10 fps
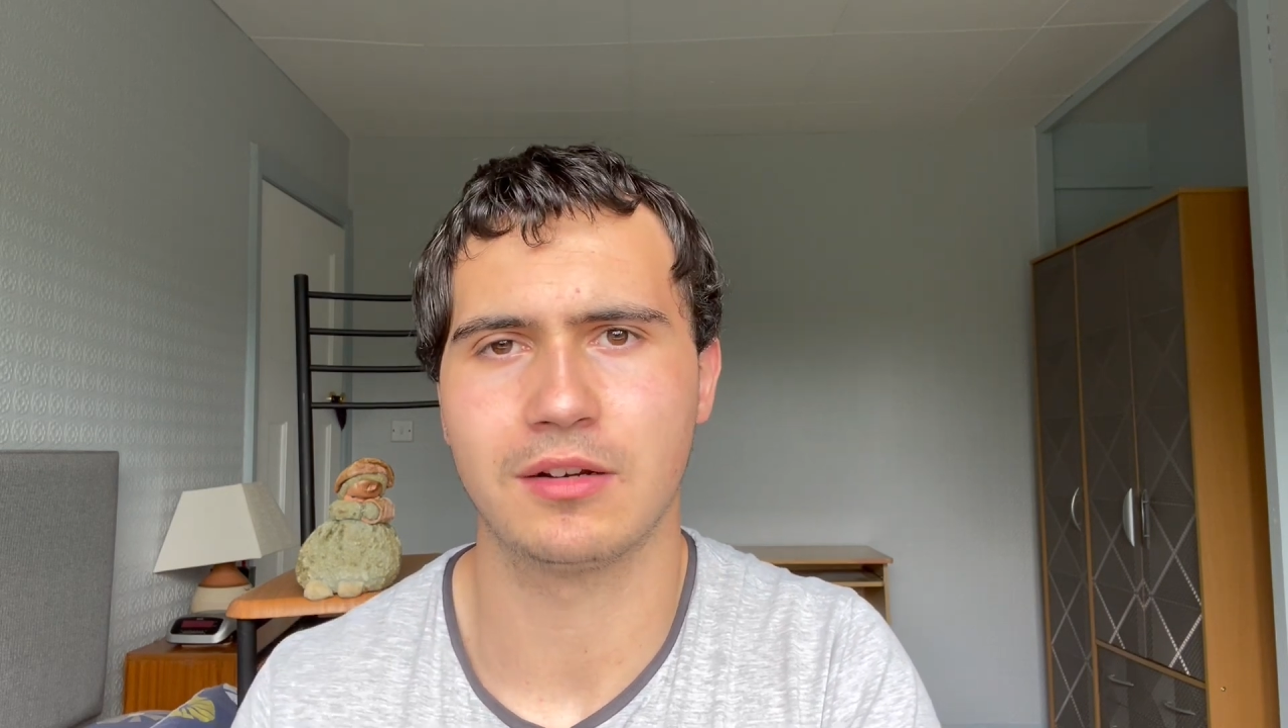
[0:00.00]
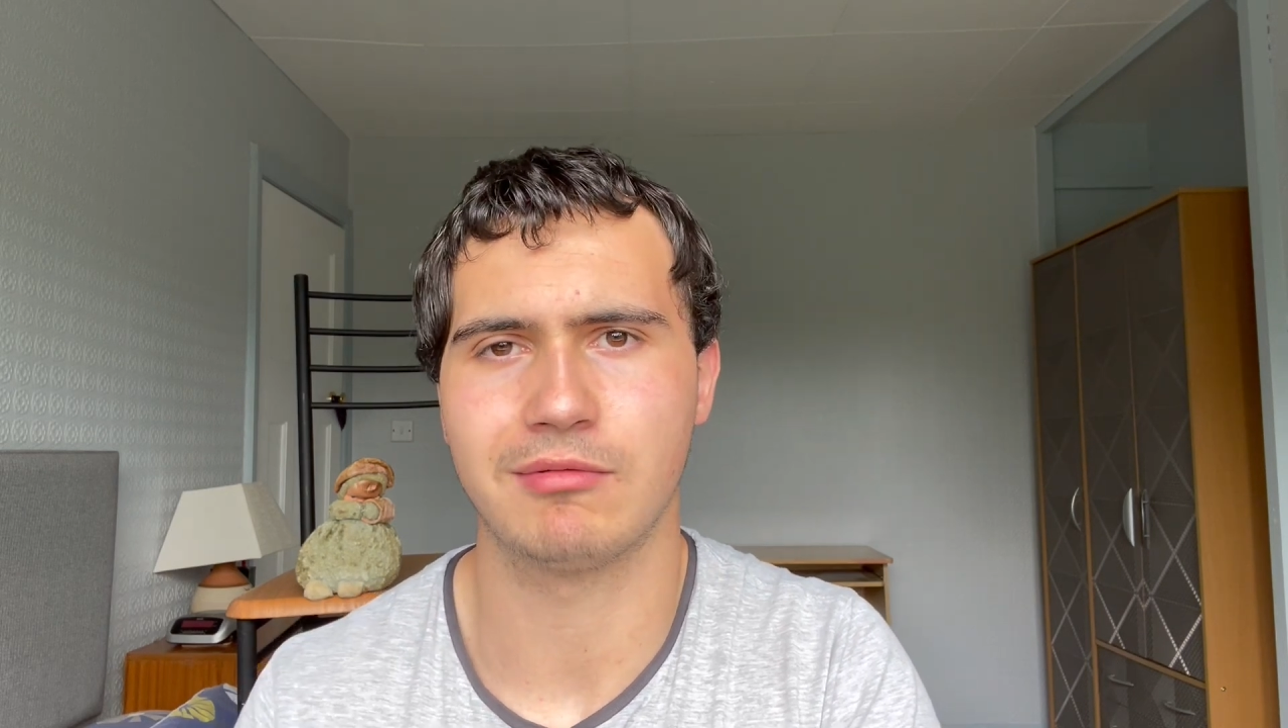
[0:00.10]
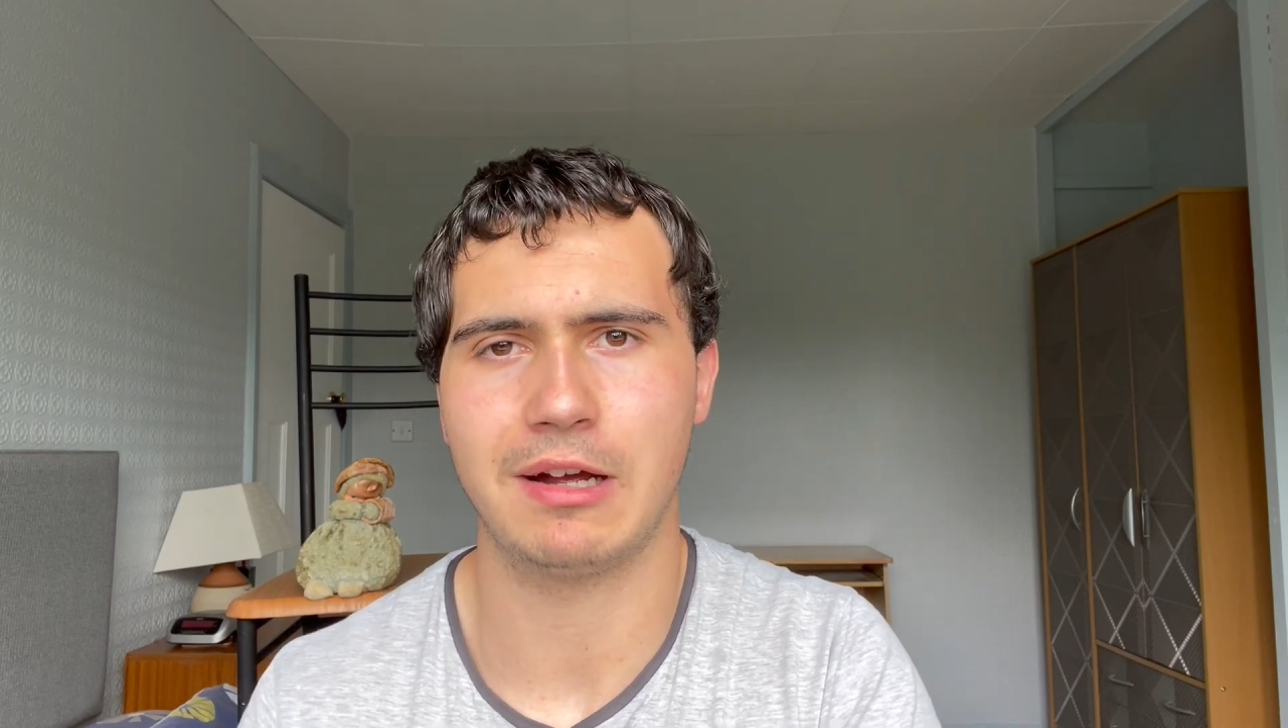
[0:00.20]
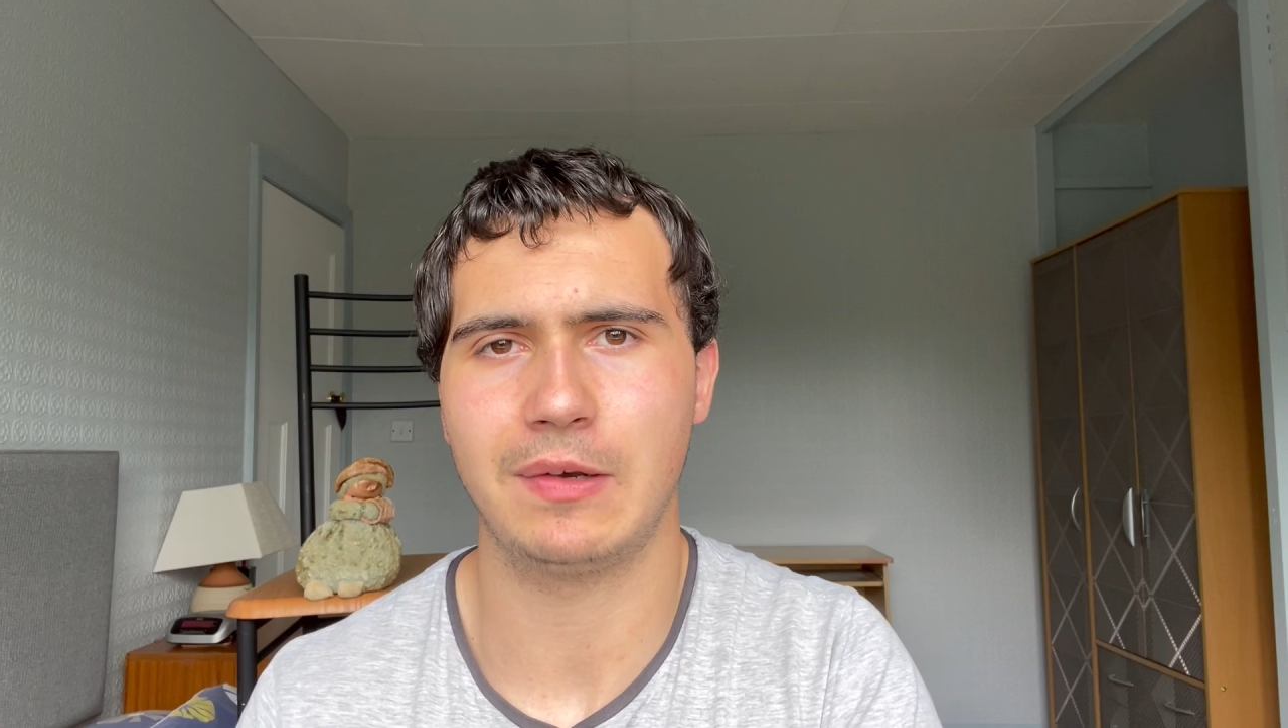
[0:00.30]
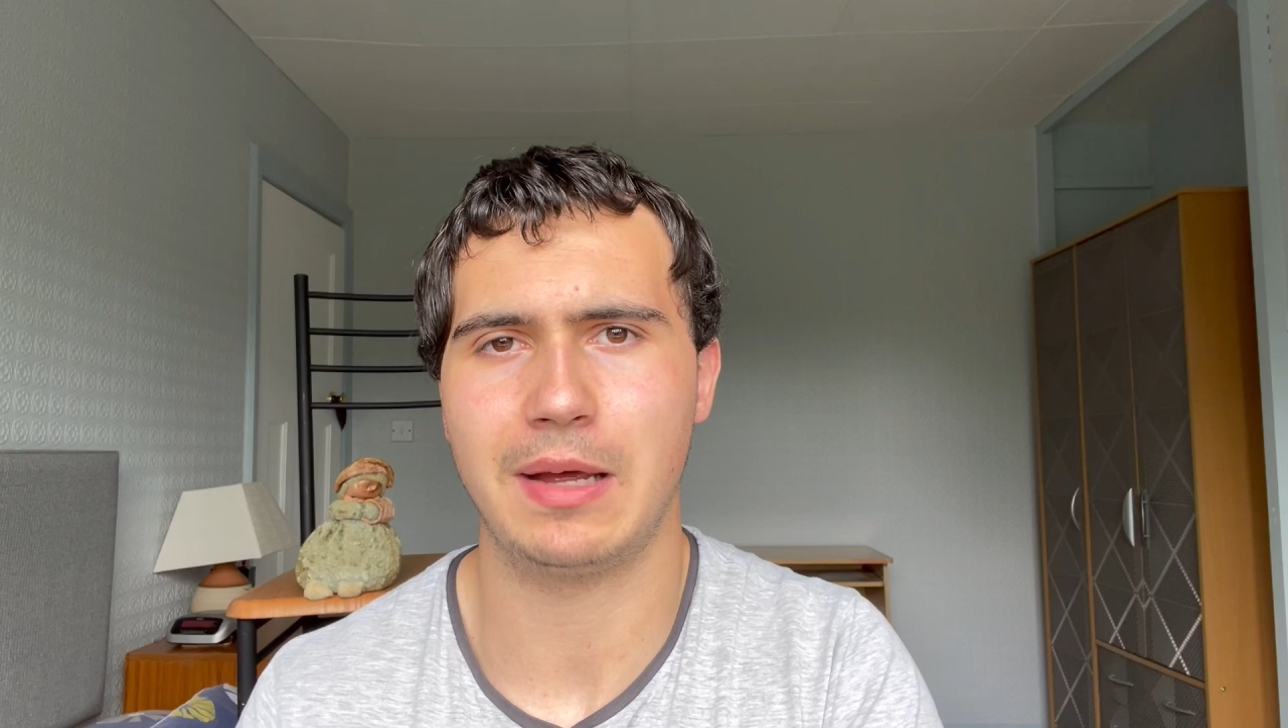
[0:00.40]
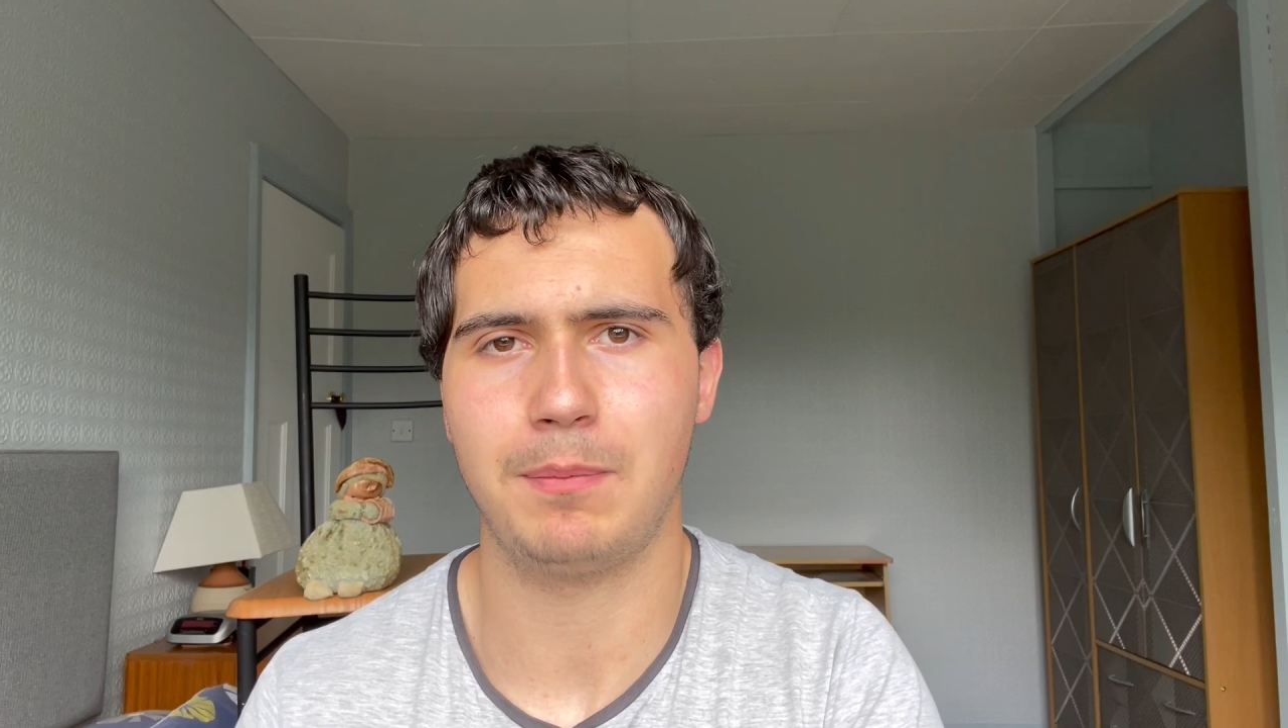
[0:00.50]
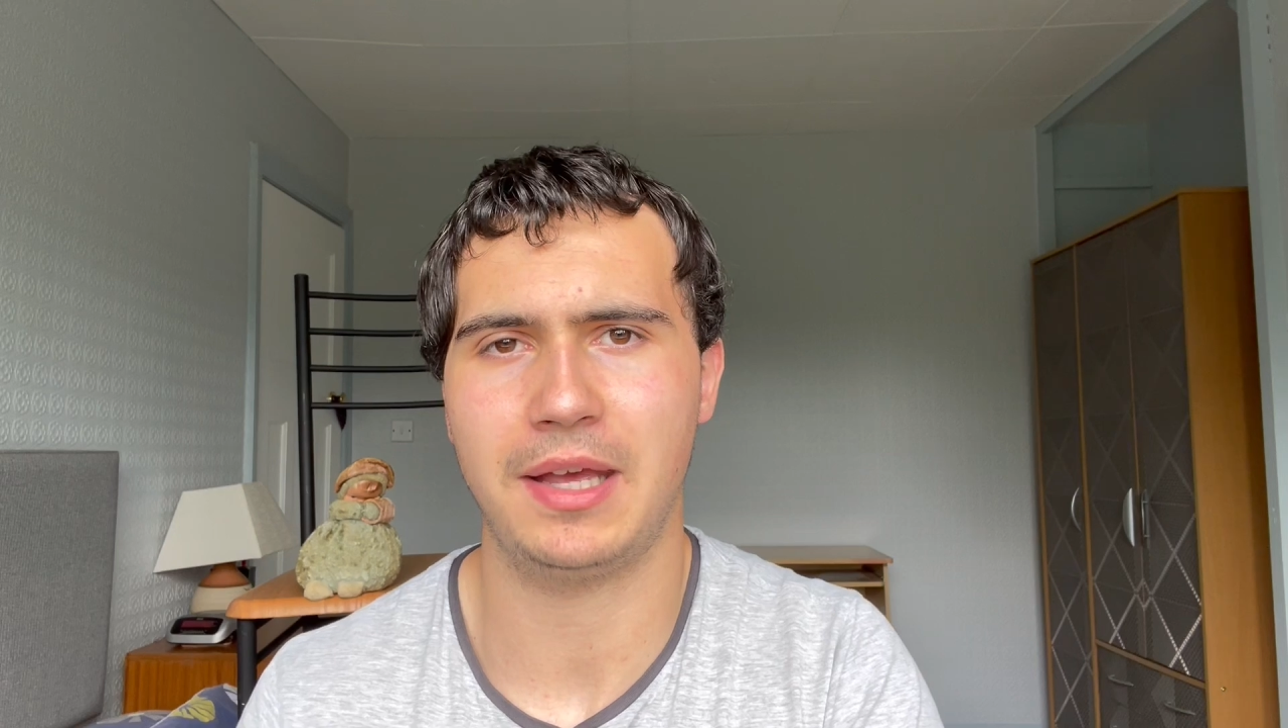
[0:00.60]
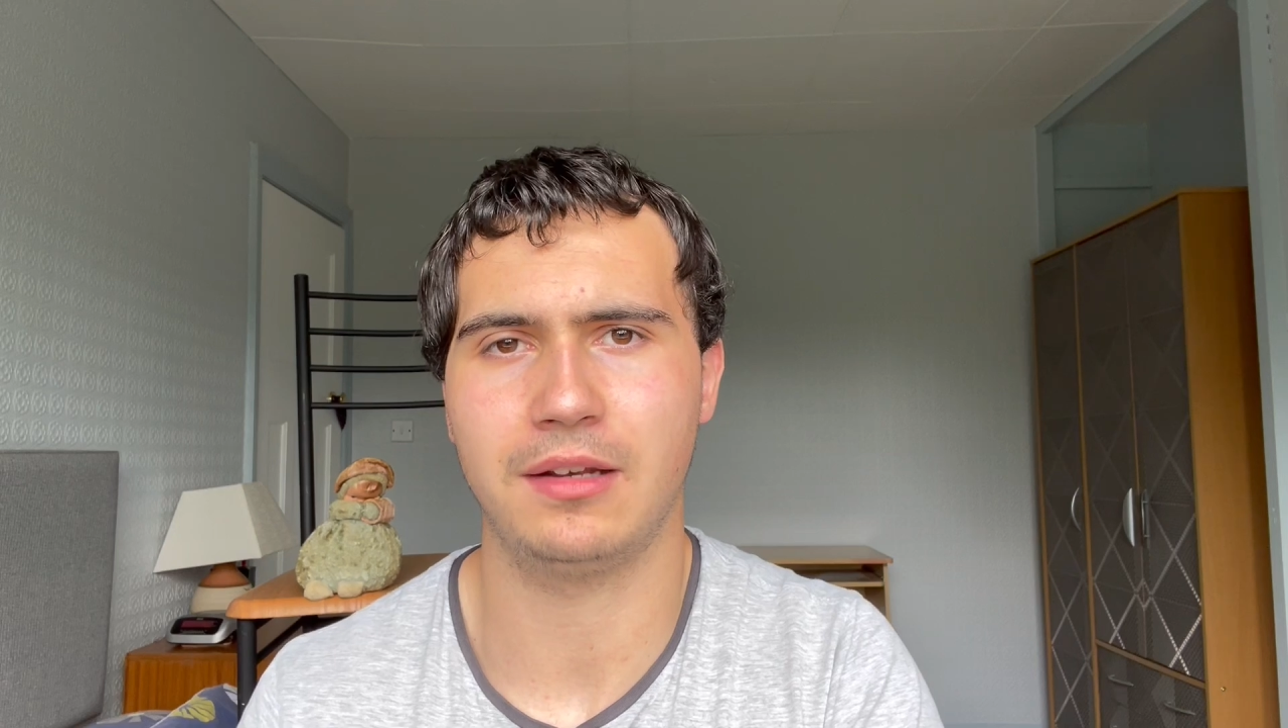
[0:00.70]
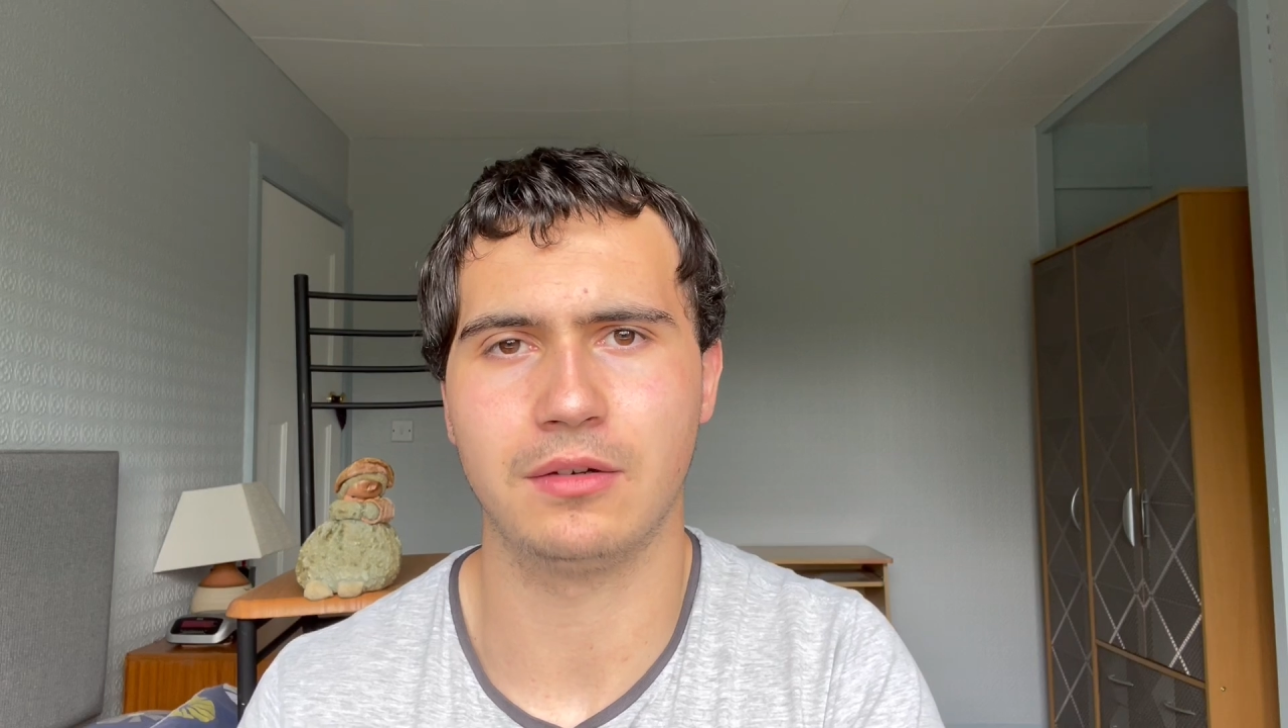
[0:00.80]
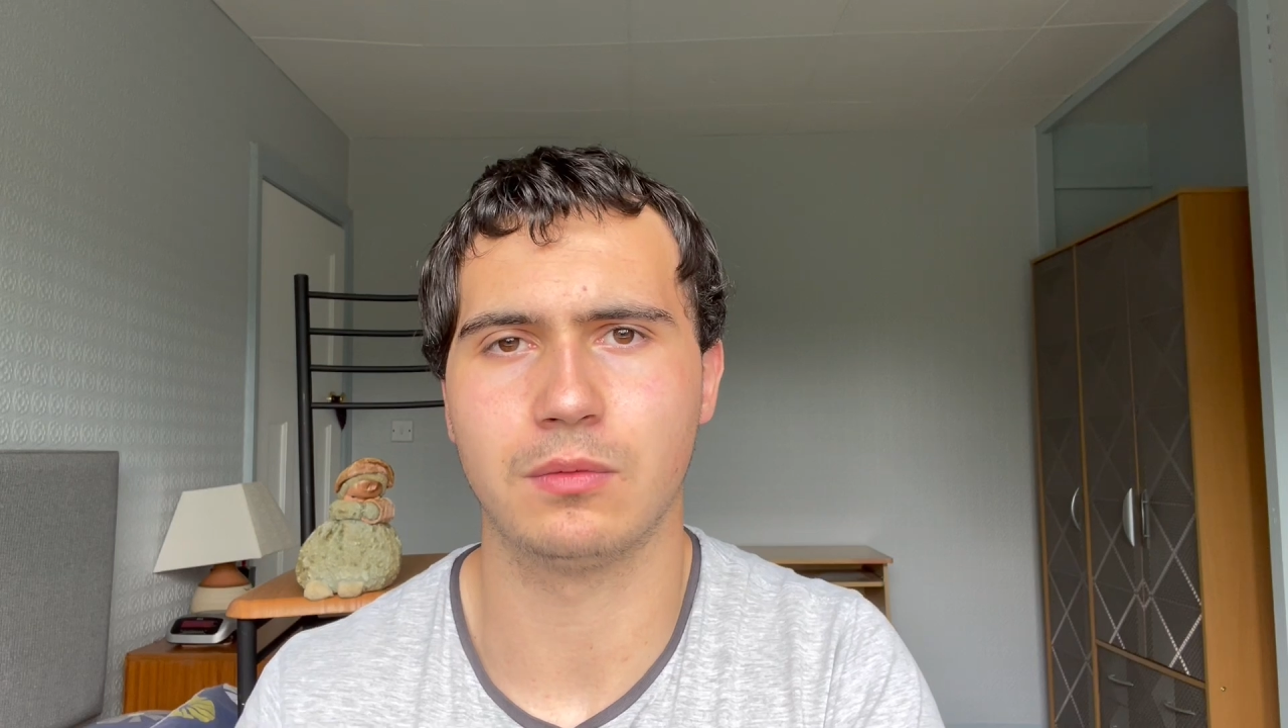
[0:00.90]
around that
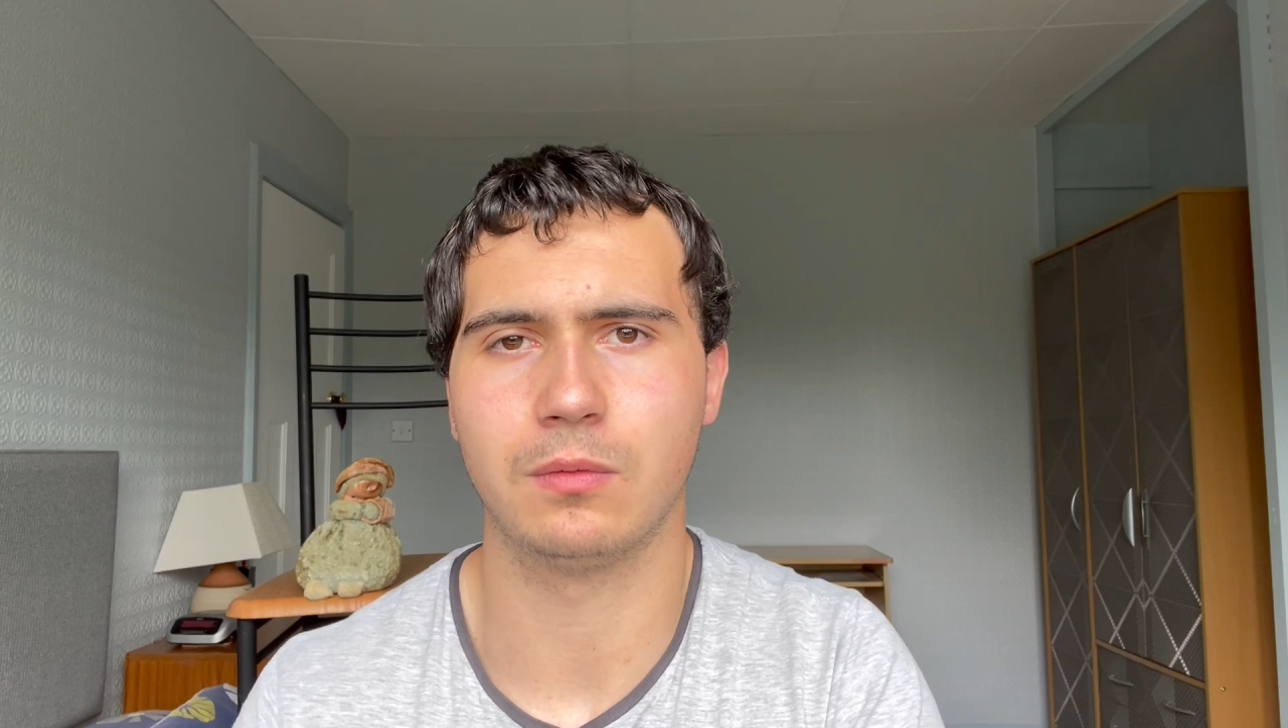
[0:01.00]
bend,